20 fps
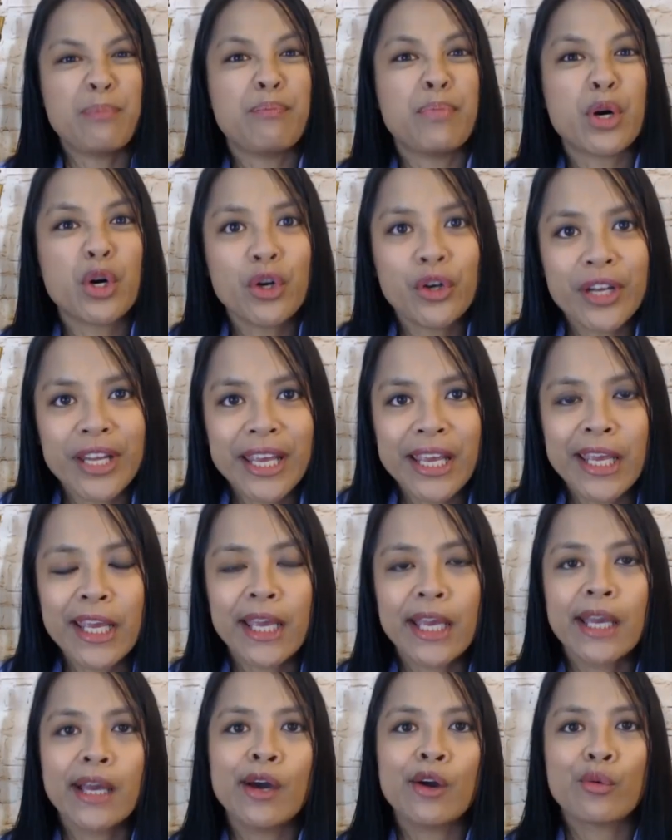
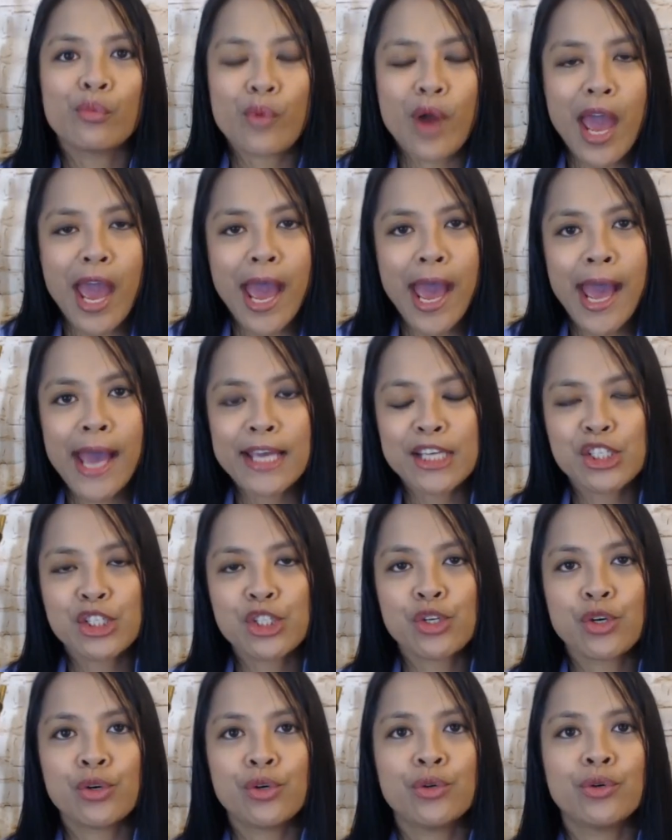burning, a
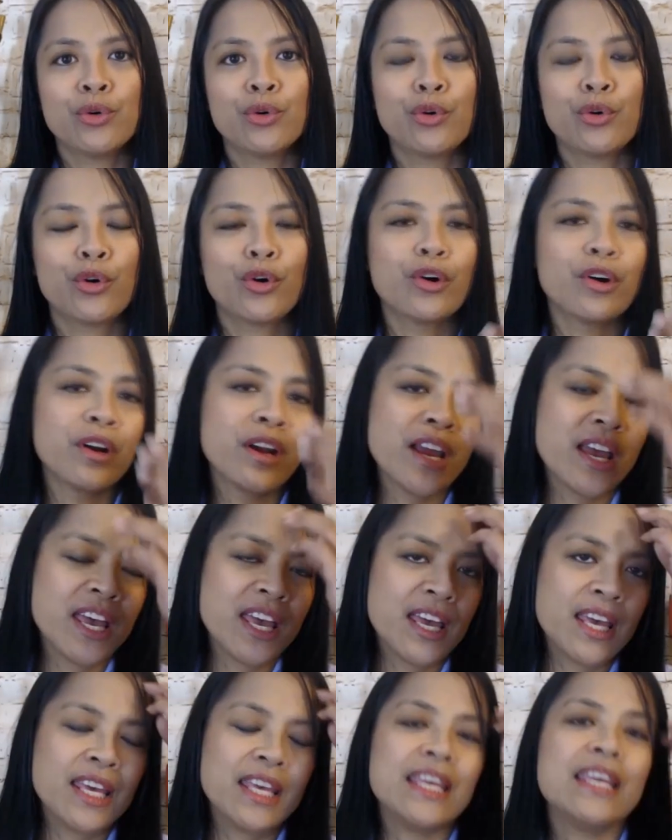rash, or
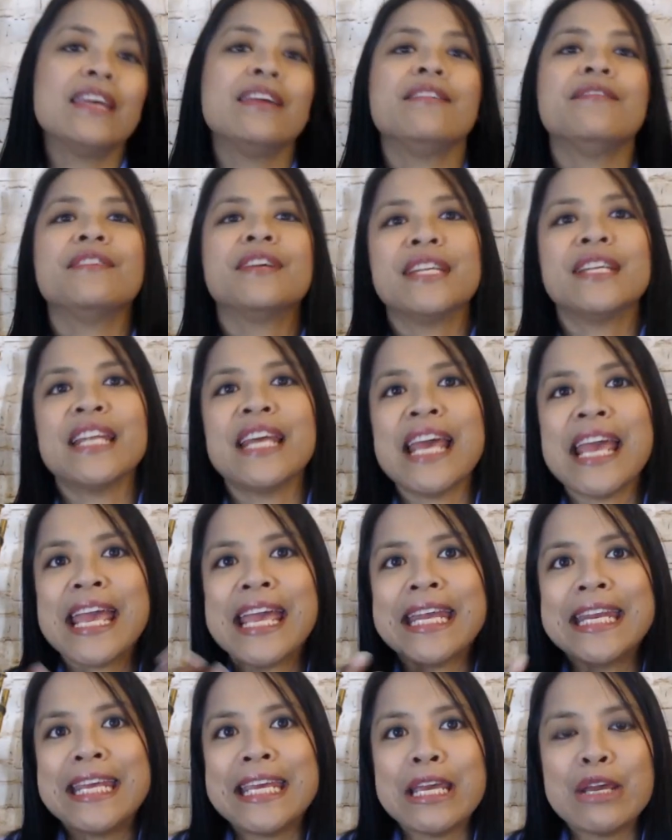even
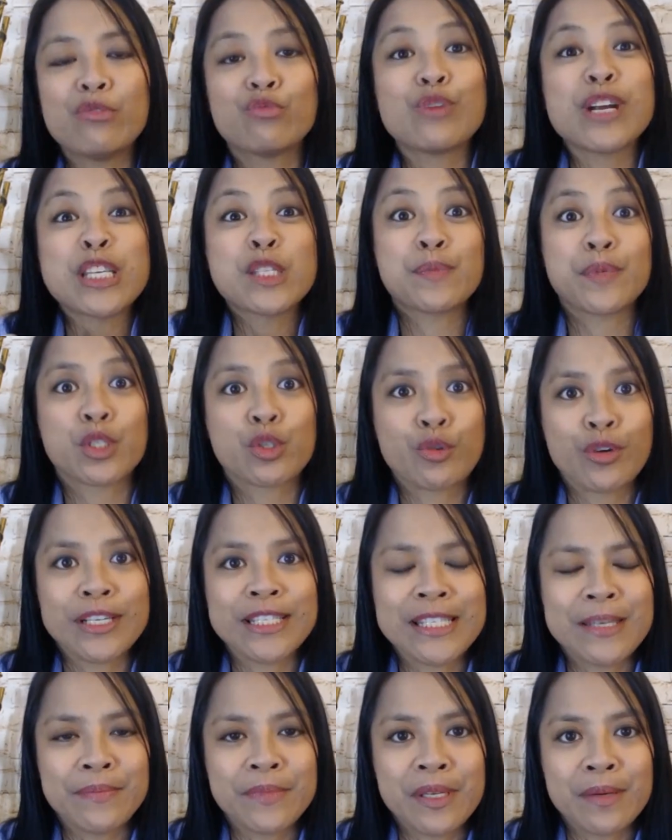any respiratory
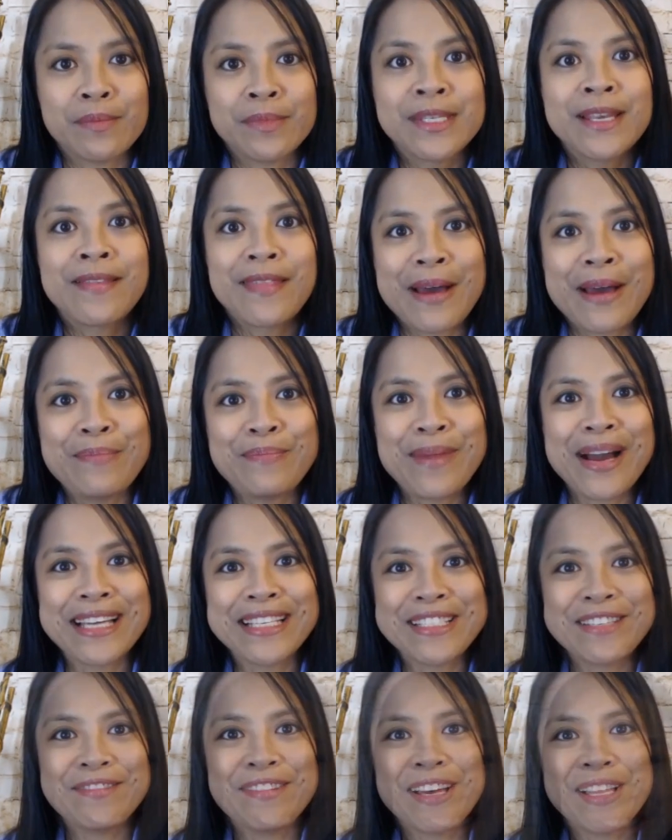symptoms that
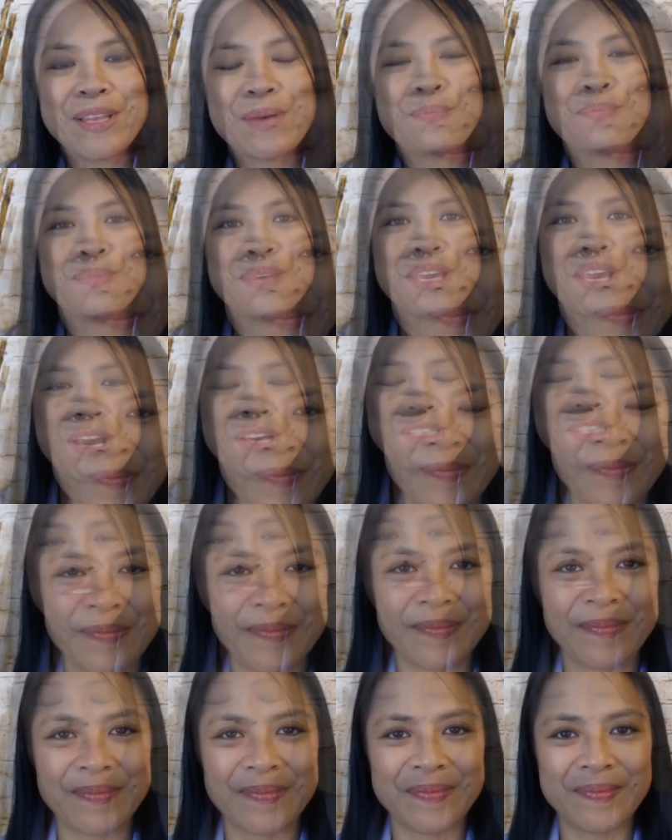might develop because
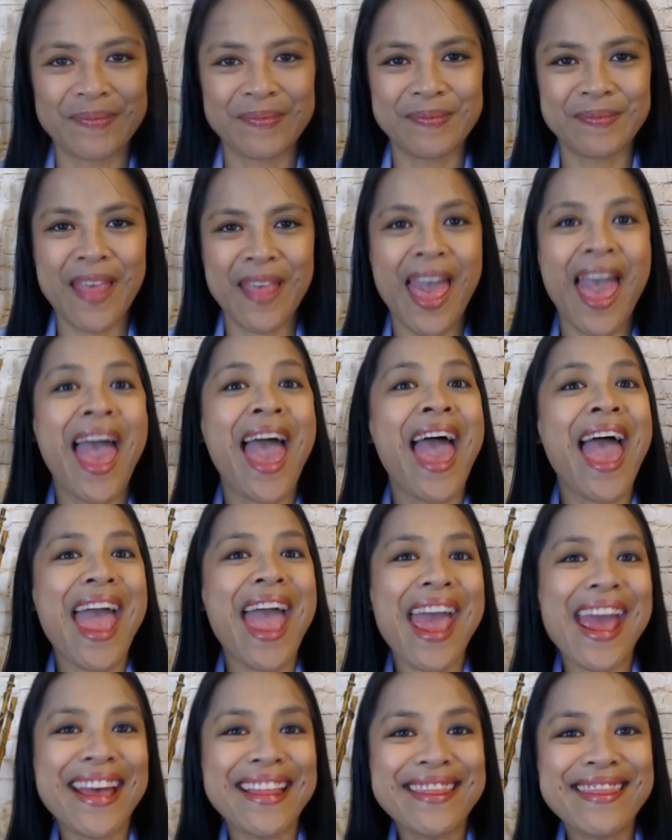of it.
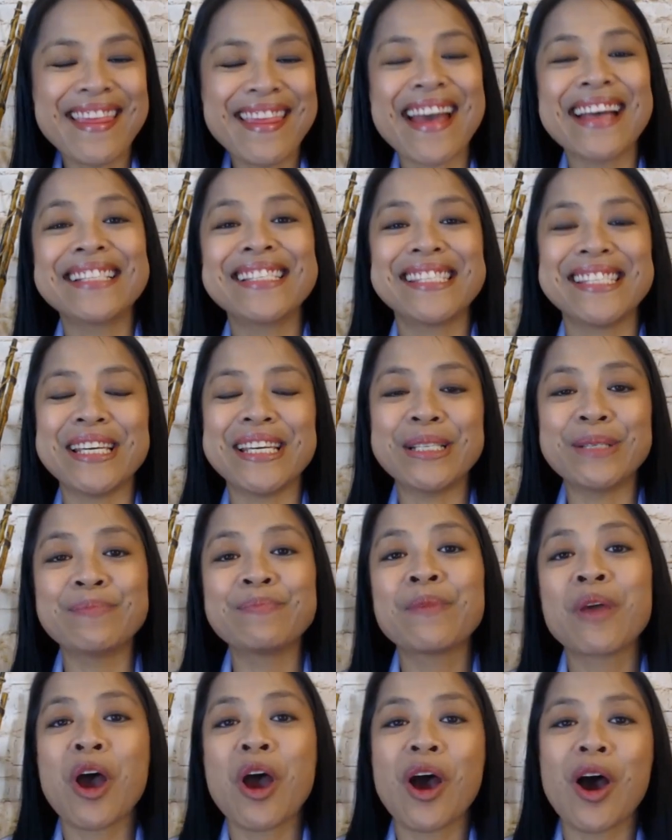And that's it.
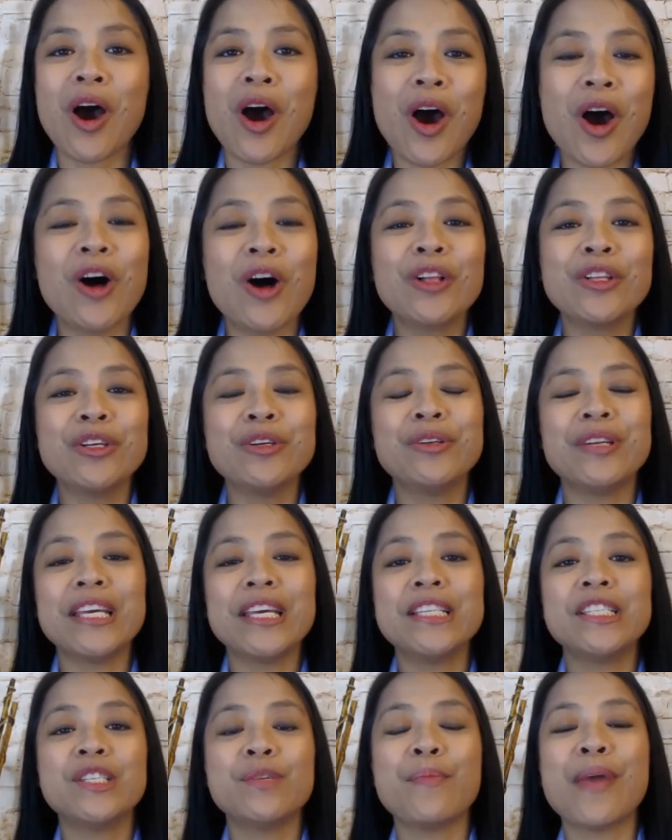All you
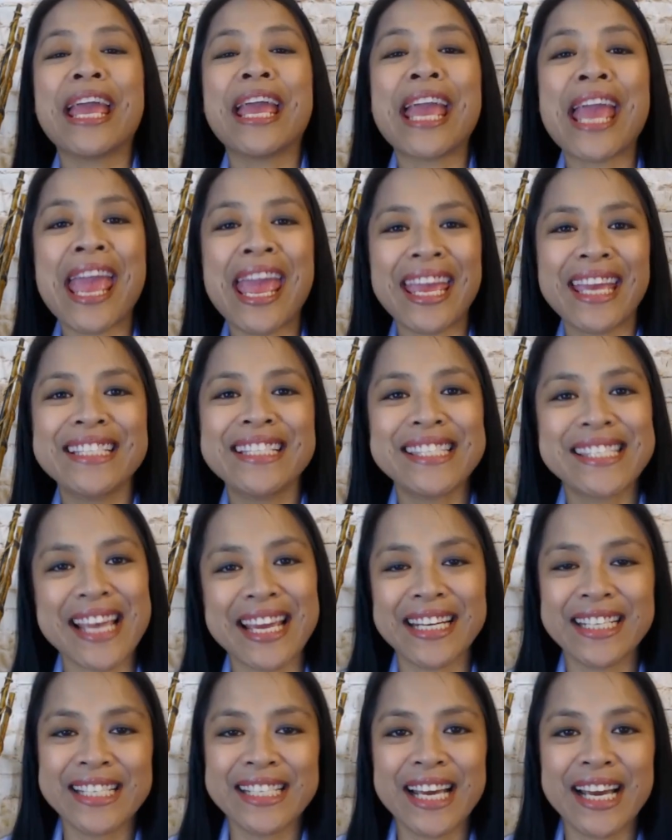need to make hand
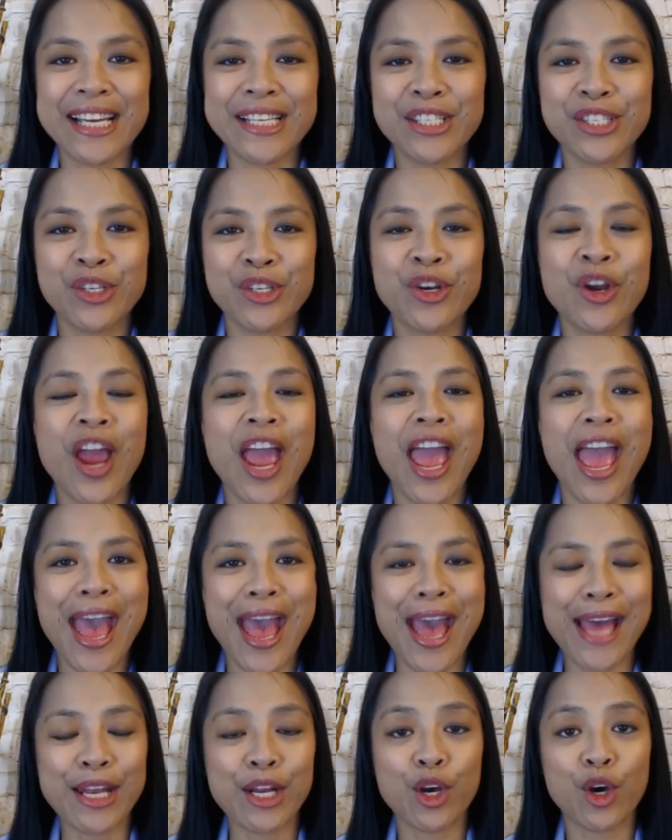sanitizer
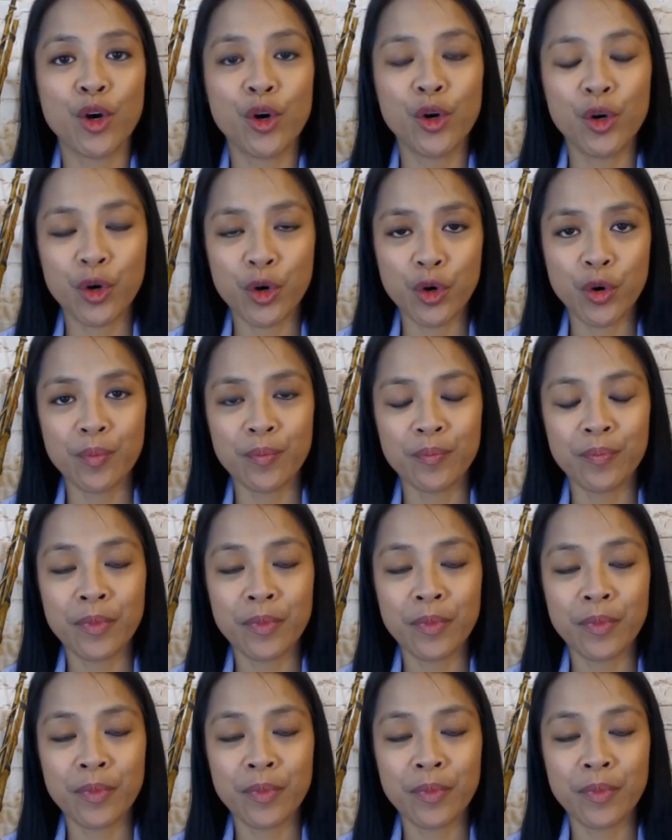at home.